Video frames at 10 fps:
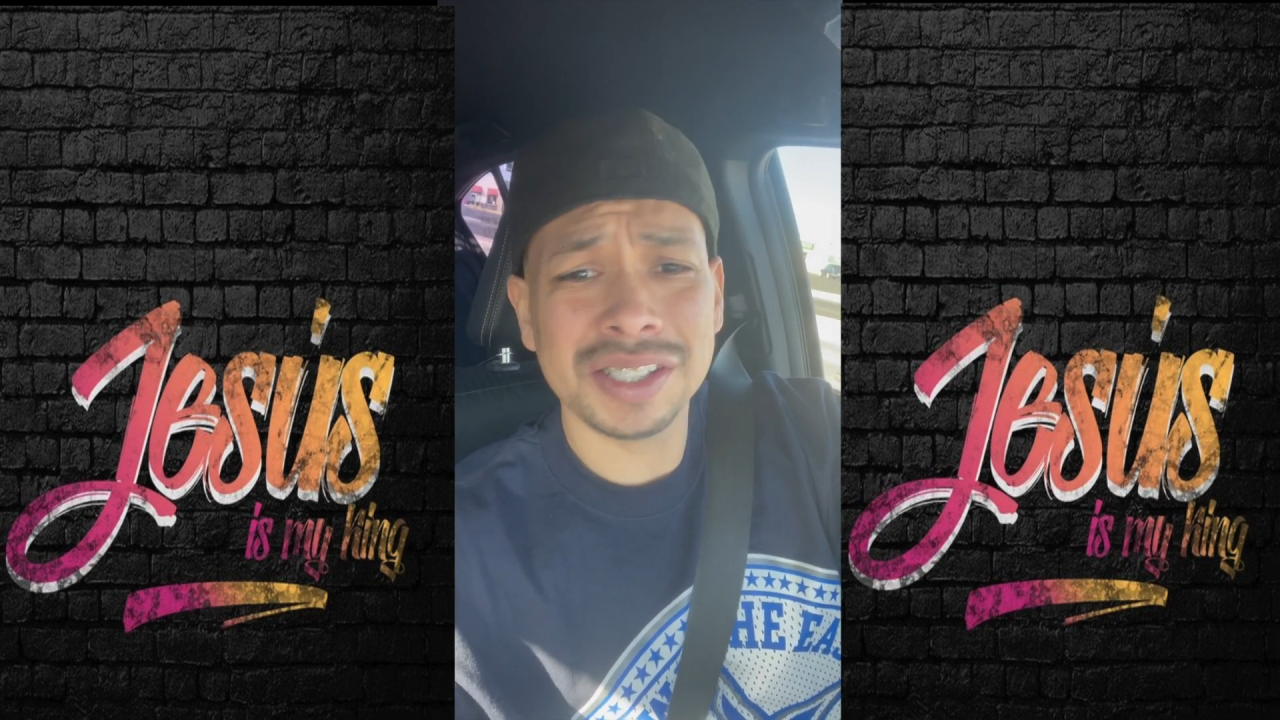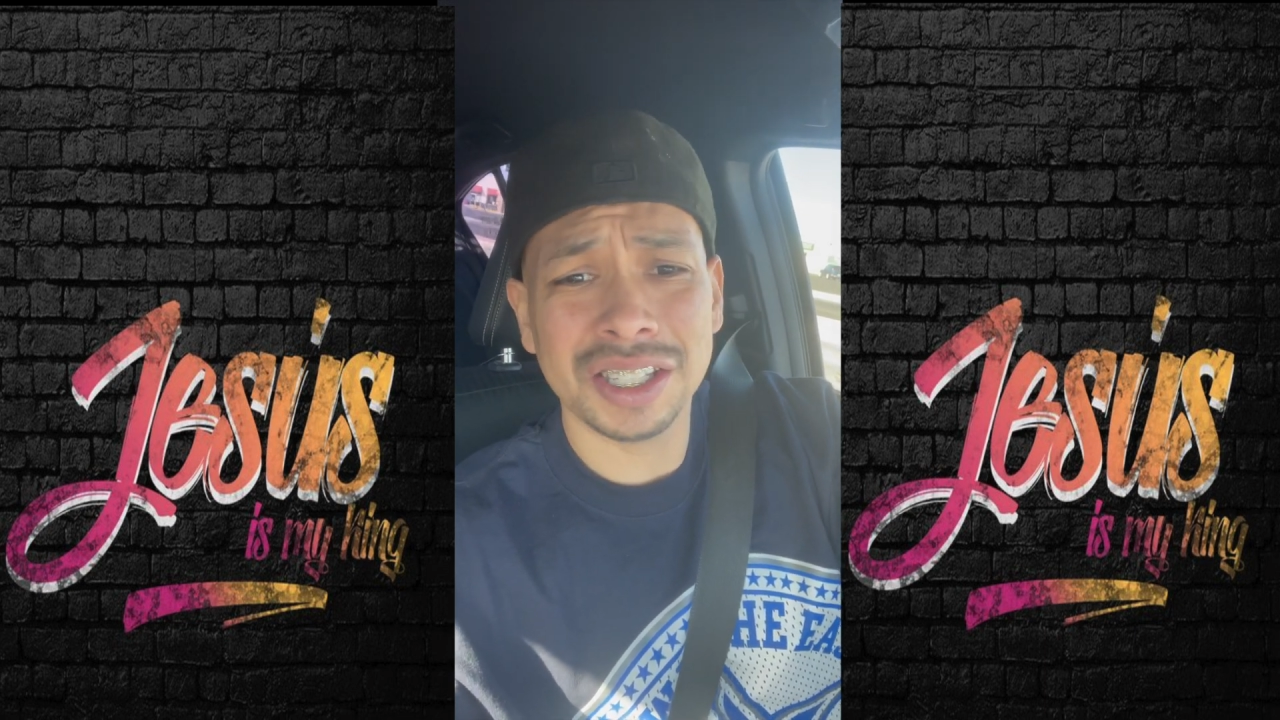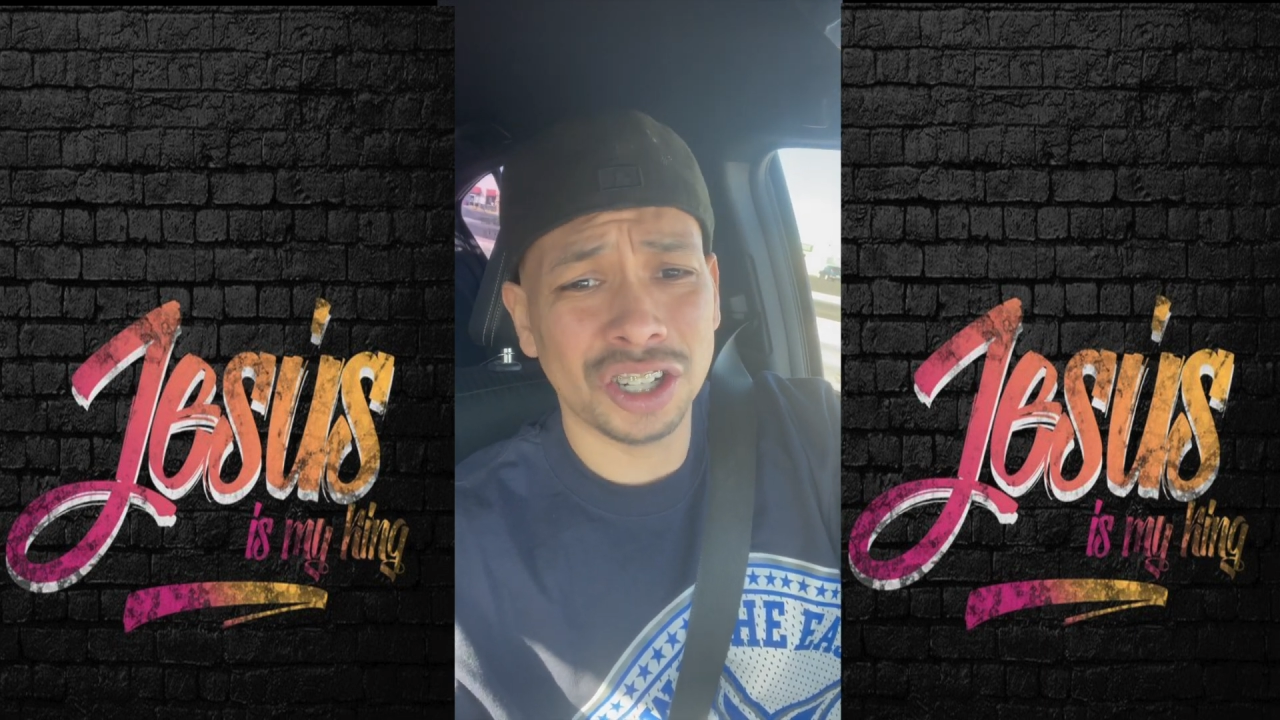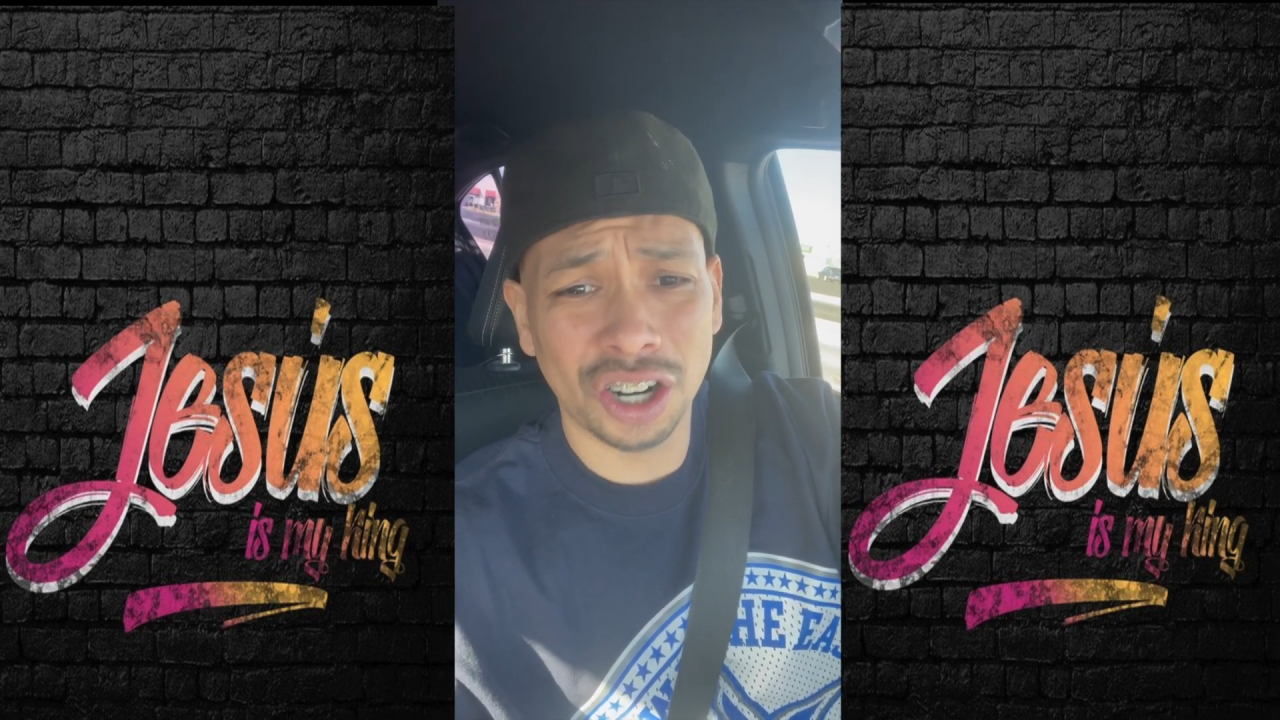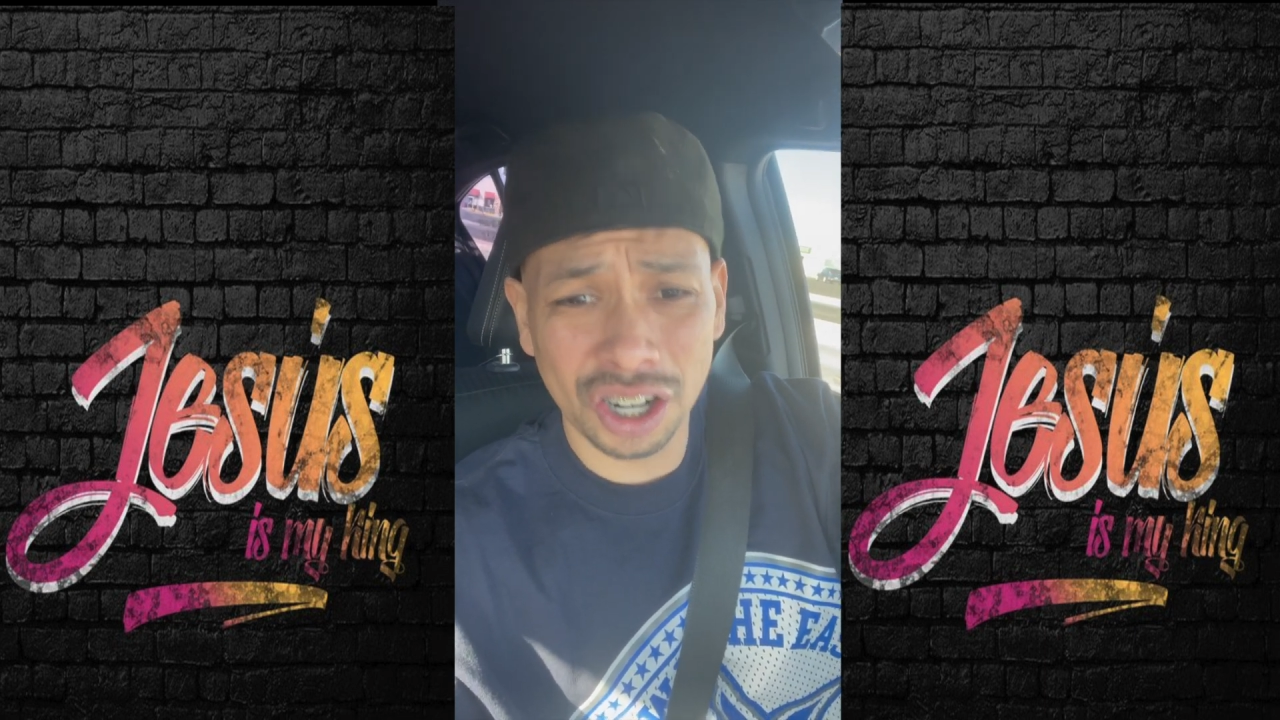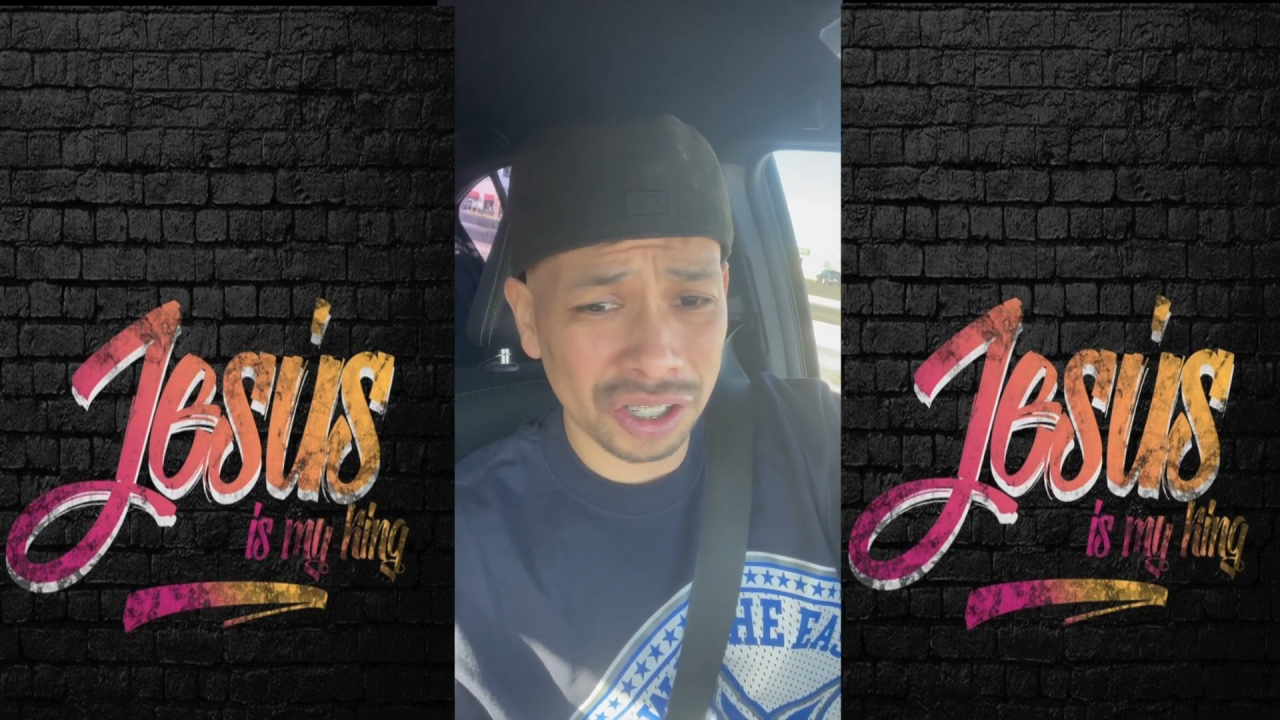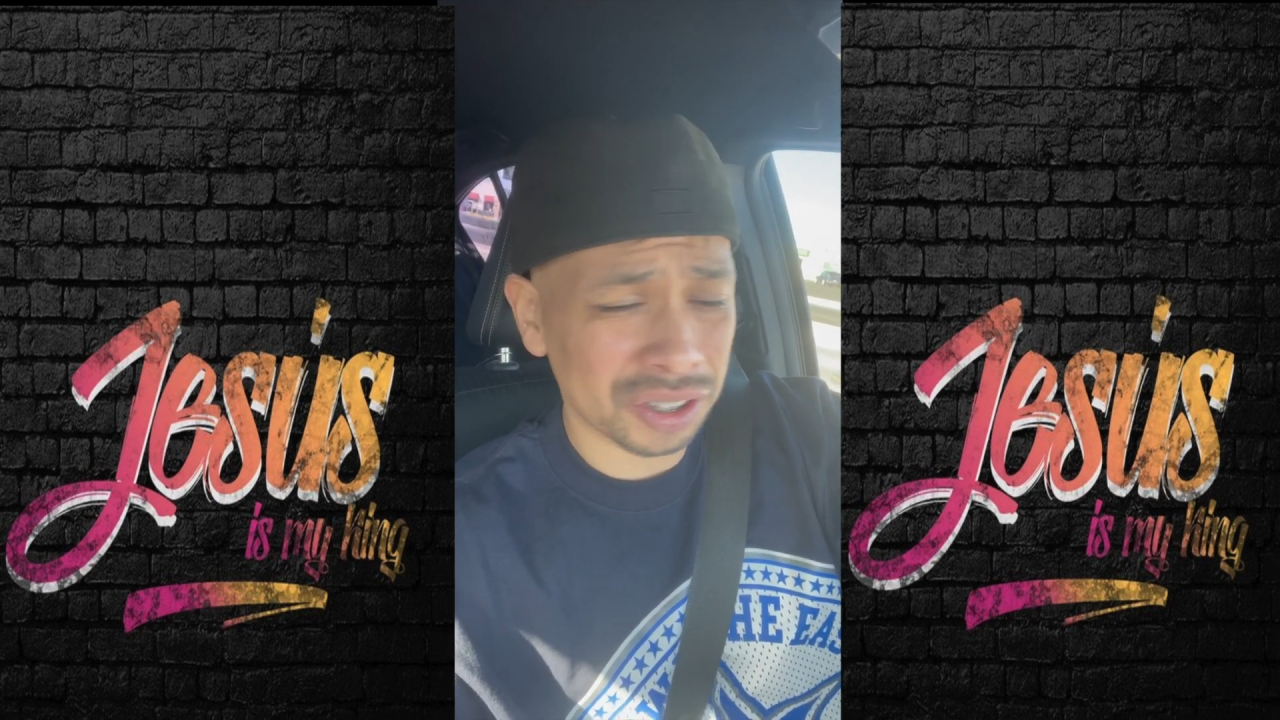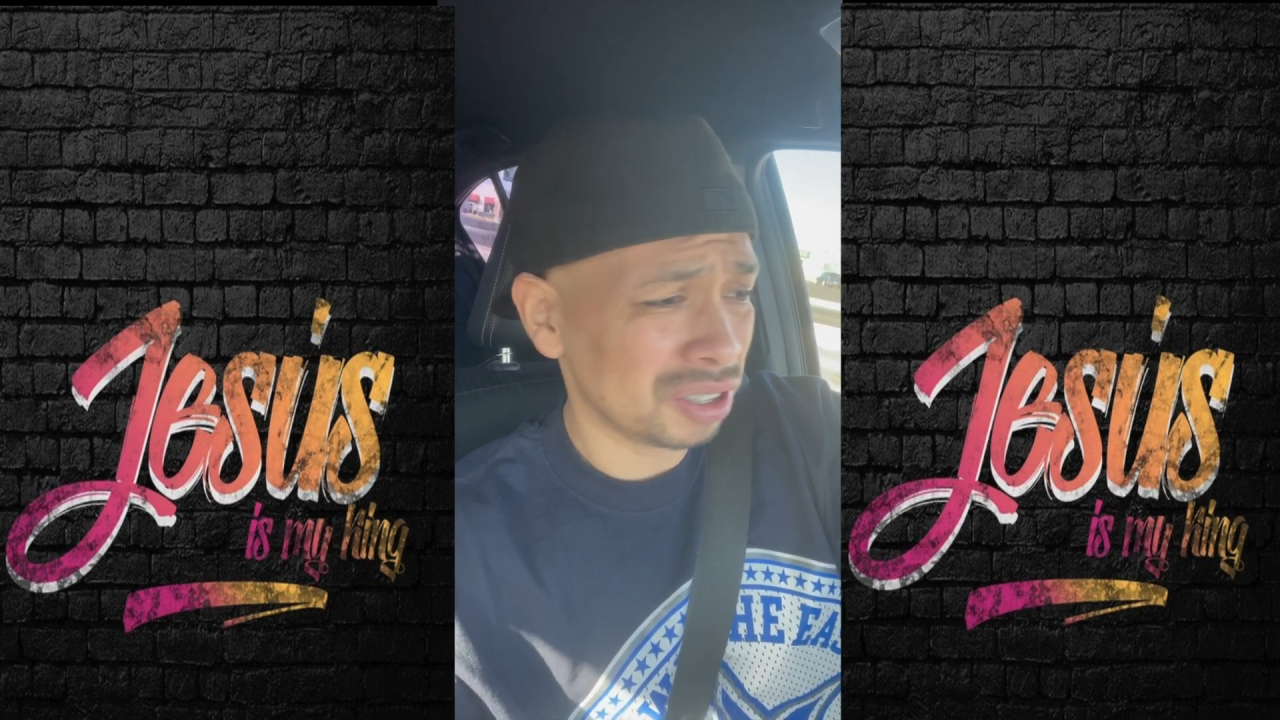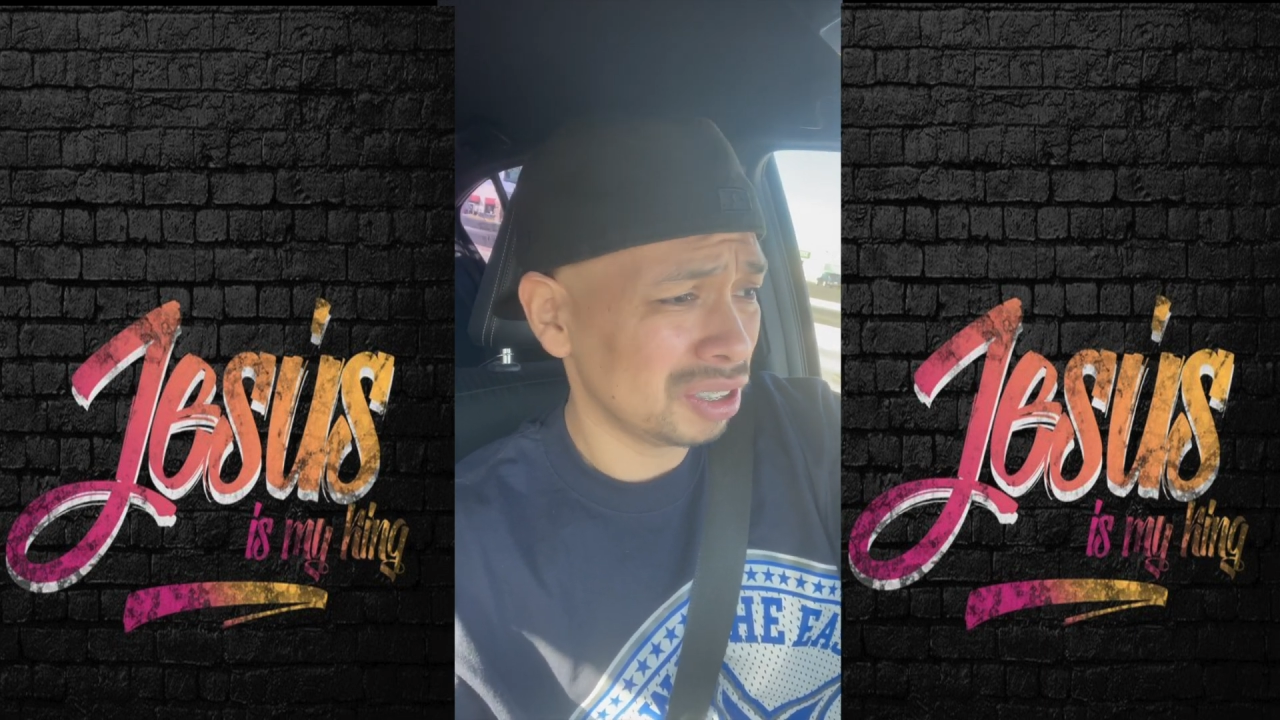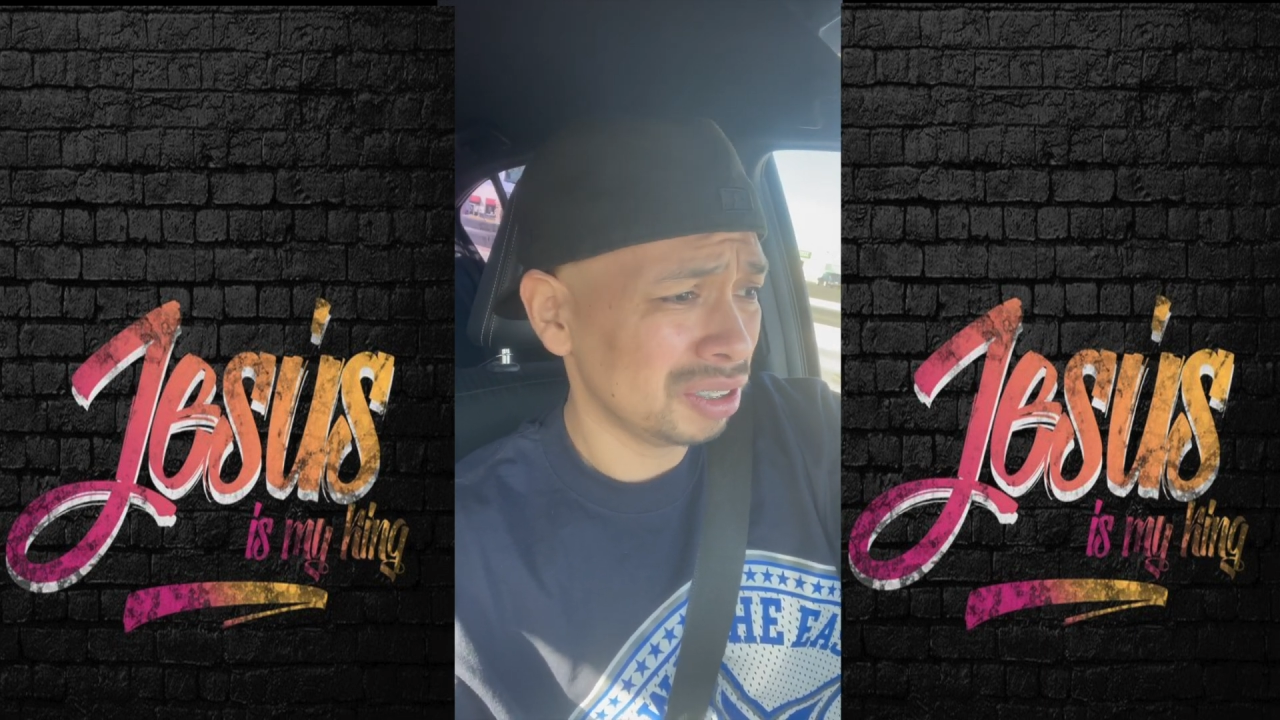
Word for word: and the earth.